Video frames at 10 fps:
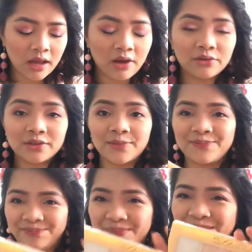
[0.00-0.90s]
out,
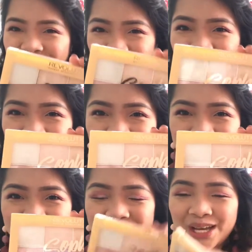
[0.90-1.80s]
of
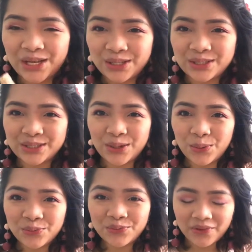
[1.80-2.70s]
course,
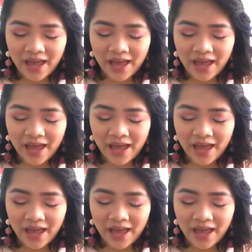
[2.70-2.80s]
Soph